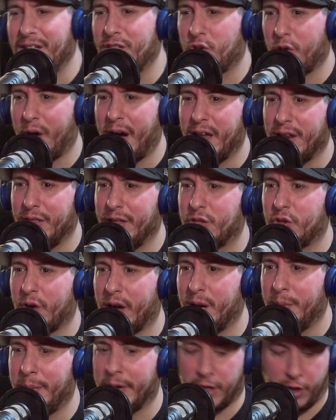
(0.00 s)

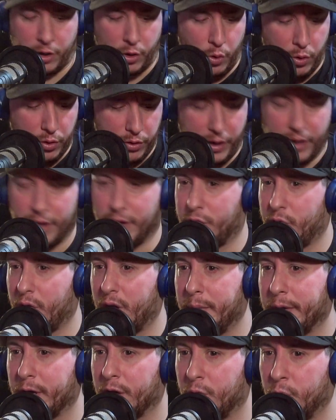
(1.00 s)
tried to make it cool. Yeah, they tried
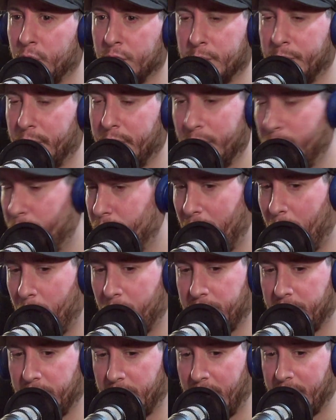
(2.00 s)
to make it cooler, but that
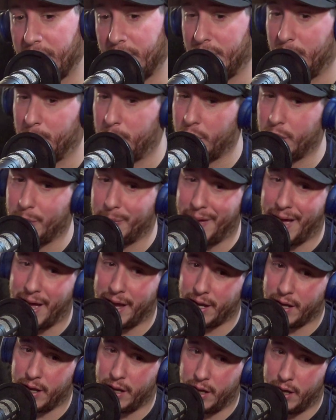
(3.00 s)
wasn't the case. And they brought it
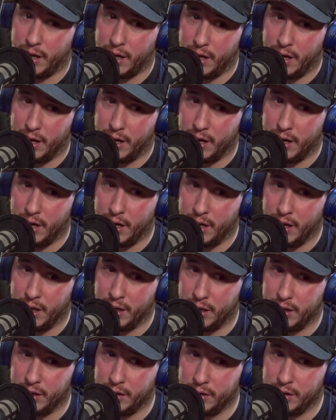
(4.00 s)
back
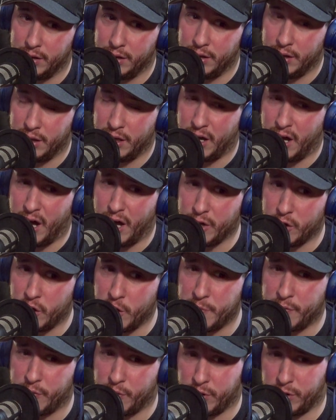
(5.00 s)
a
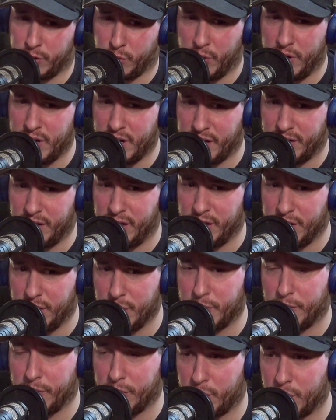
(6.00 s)
year before 2019, a year
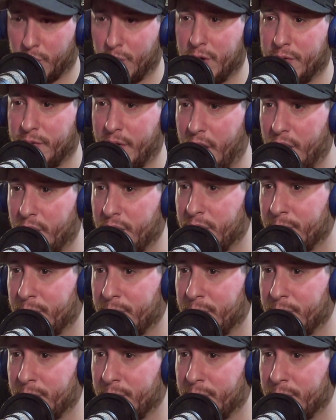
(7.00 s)
before the coronavirus.